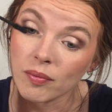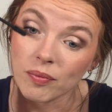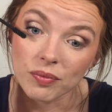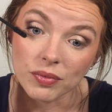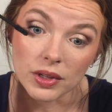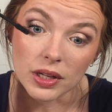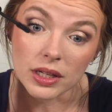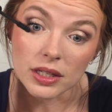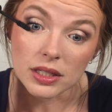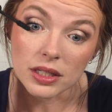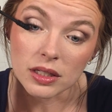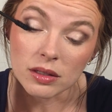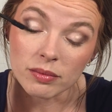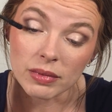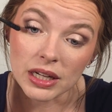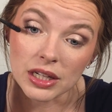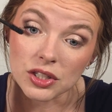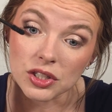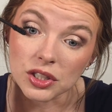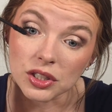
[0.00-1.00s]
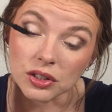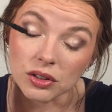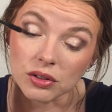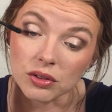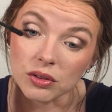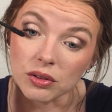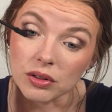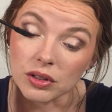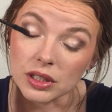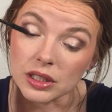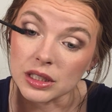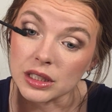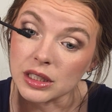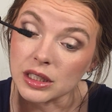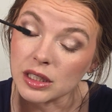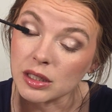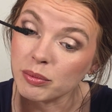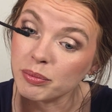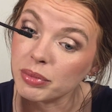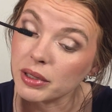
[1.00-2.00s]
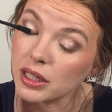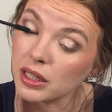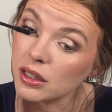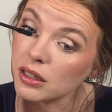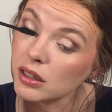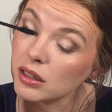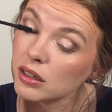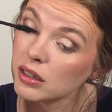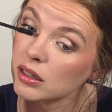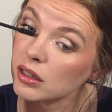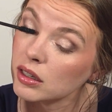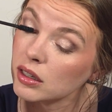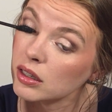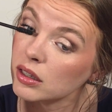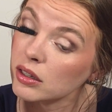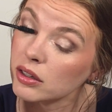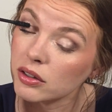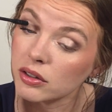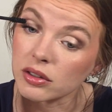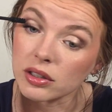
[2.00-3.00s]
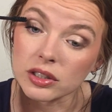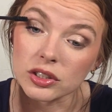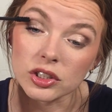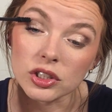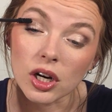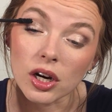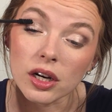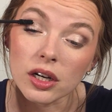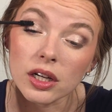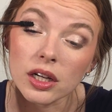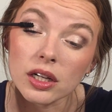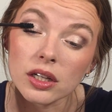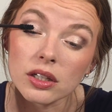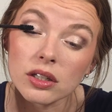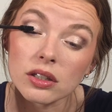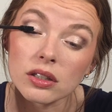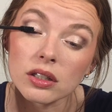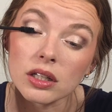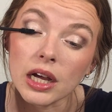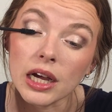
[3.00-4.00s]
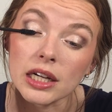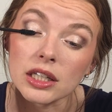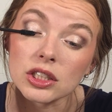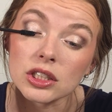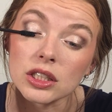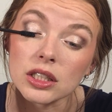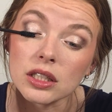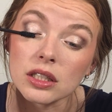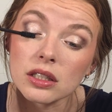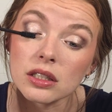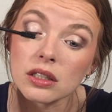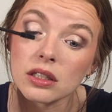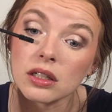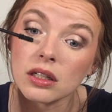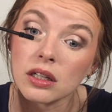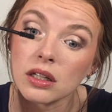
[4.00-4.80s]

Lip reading: This is meant to deepen or darken your lashes